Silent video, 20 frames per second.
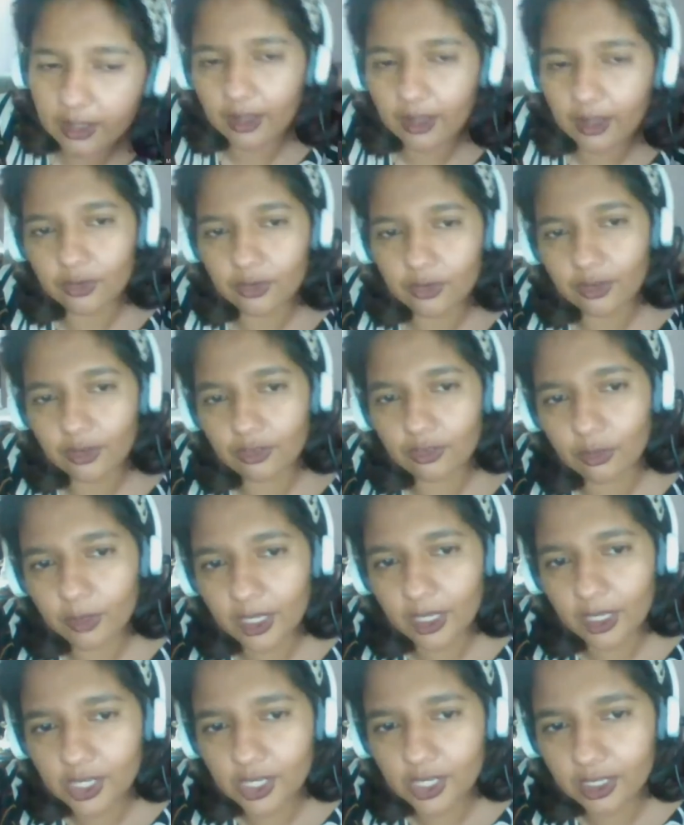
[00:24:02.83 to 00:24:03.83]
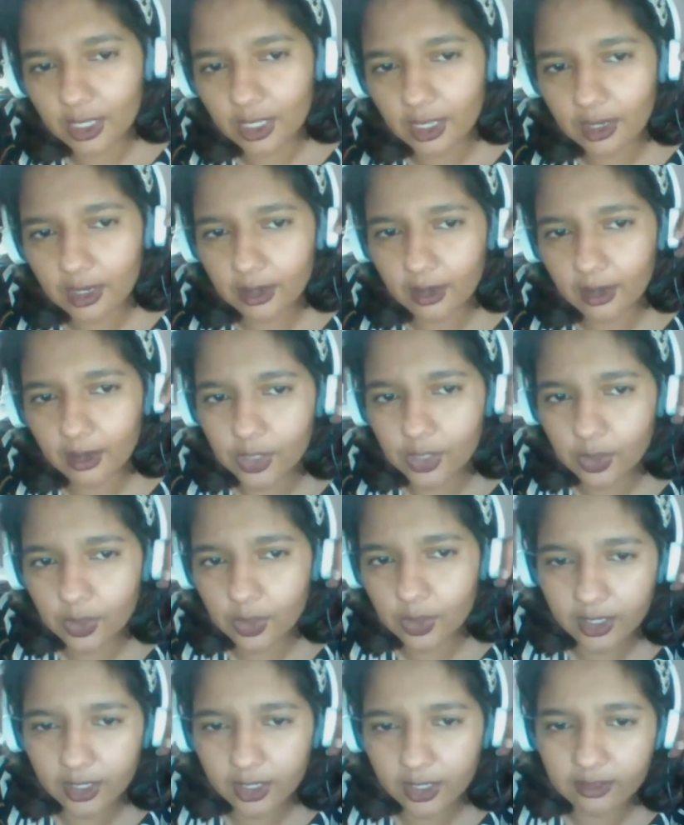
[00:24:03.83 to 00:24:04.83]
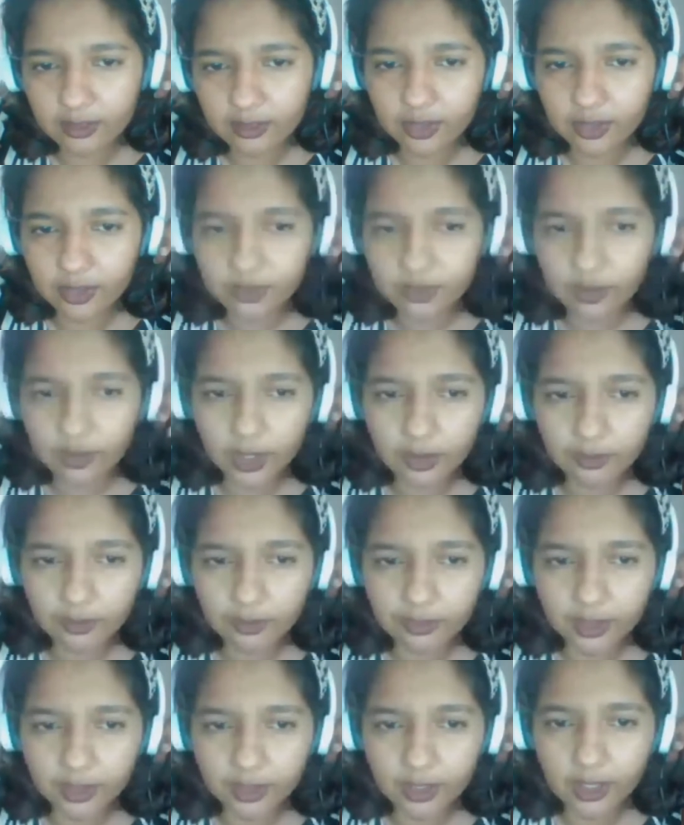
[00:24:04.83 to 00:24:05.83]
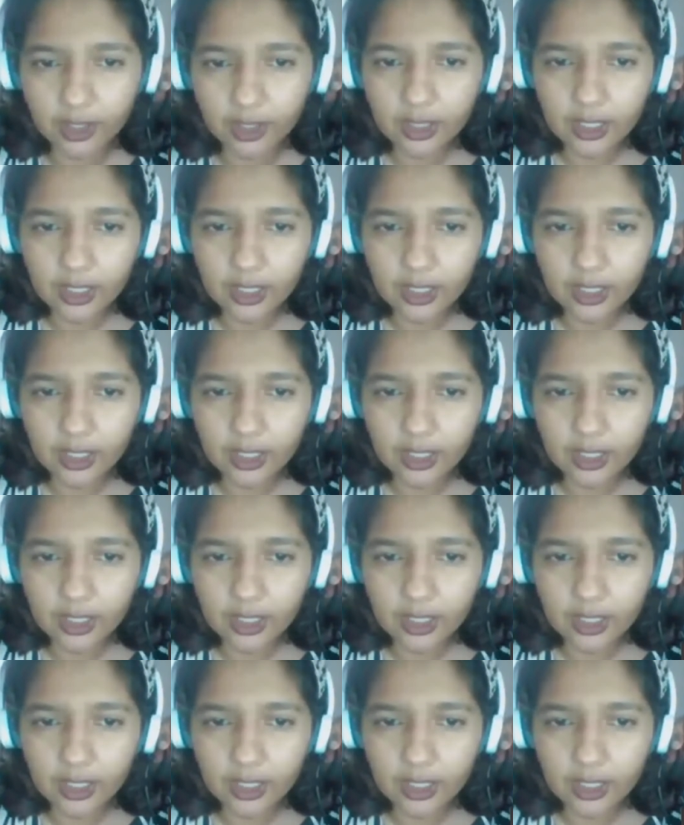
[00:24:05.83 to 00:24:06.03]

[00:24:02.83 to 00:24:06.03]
just to mention that Johana is actually one of the